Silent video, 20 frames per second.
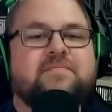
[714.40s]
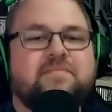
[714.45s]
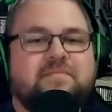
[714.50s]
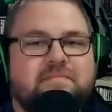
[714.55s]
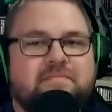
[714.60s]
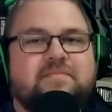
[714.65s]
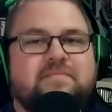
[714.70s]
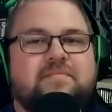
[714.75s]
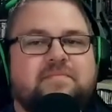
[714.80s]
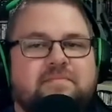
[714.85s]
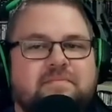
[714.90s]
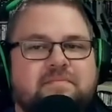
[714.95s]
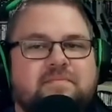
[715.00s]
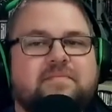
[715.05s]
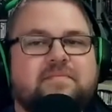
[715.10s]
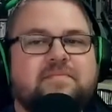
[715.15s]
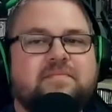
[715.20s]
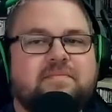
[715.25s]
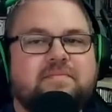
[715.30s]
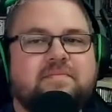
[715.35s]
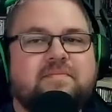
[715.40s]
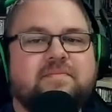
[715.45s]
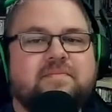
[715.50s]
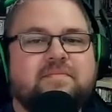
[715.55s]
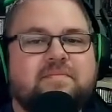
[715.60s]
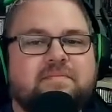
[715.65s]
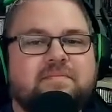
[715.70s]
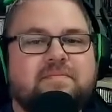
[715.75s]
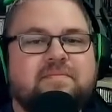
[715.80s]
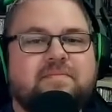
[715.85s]

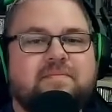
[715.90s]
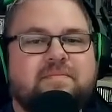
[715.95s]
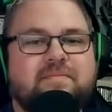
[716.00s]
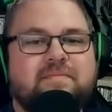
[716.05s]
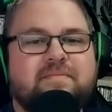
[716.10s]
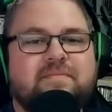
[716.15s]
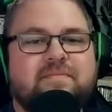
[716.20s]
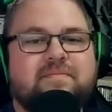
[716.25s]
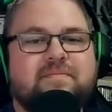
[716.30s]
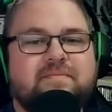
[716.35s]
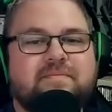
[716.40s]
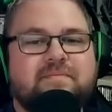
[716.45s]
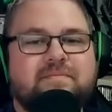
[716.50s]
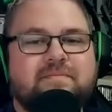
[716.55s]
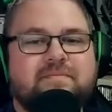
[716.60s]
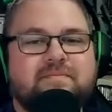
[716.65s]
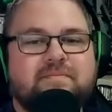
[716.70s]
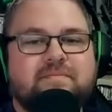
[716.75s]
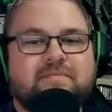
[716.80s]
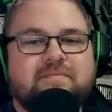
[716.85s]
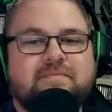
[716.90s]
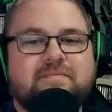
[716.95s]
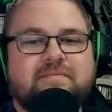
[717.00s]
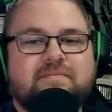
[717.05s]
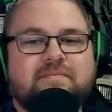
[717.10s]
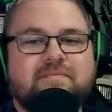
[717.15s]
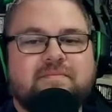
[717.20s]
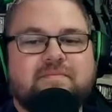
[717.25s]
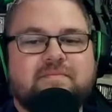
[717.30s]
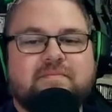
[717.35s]

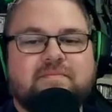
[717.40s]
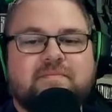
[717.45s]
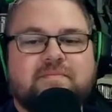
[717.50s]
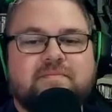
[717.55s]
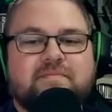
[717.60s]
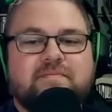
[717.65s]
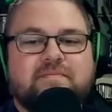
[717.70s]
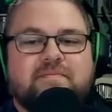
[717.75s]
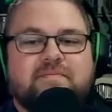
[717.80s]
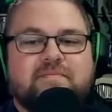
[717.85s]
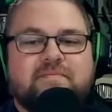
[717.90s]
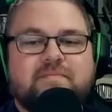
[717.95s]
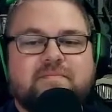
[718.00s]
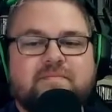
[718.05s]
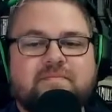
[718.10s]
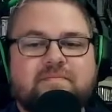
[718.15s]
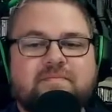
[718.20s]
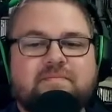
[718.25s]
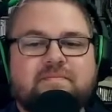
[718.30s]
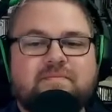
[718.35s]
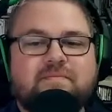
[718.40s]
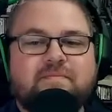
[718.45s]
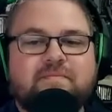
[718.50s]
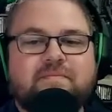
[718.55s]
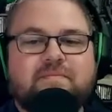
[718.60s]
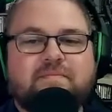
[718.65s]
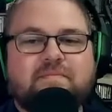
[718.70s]
(not speaking)